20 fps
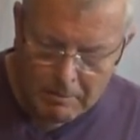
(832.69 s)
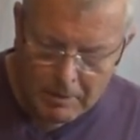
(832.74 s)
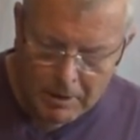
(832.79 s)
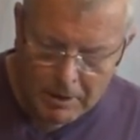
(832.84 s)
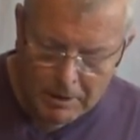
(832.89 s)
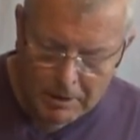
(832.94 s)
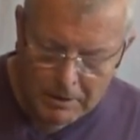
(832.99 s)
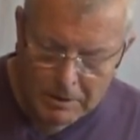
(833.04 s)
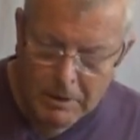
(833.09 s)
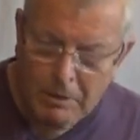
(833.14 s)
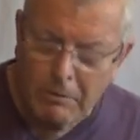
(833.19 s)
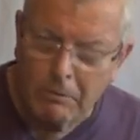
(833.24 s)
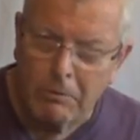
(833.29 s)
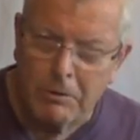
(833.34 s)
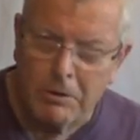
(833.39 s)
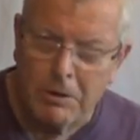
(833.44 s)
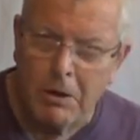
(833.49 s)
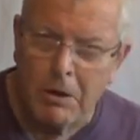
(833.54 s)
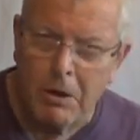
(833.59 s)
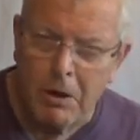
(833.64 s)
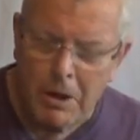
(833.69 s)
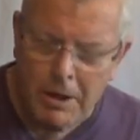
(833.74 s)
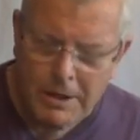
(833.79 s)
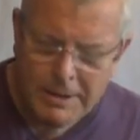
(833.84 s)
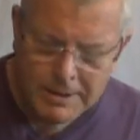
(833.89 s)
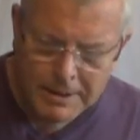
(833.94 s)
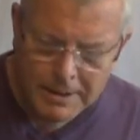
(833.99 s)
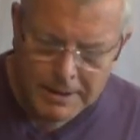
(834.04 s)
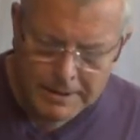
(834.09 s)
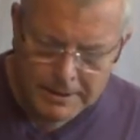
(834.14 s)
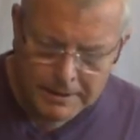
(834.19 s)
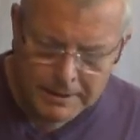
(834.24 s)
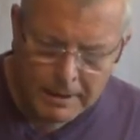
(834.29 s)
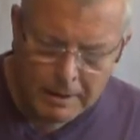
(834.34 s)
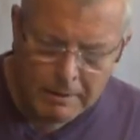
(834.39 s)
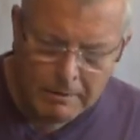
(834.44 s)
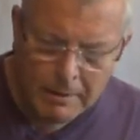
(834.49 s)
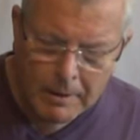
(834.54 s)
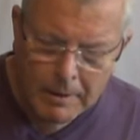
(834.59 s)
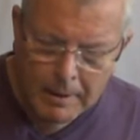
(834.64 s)
I was a nurse years
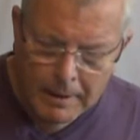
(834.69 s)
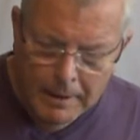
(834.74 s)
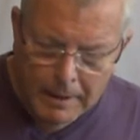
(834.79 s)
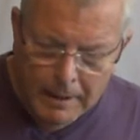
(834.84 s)
ago,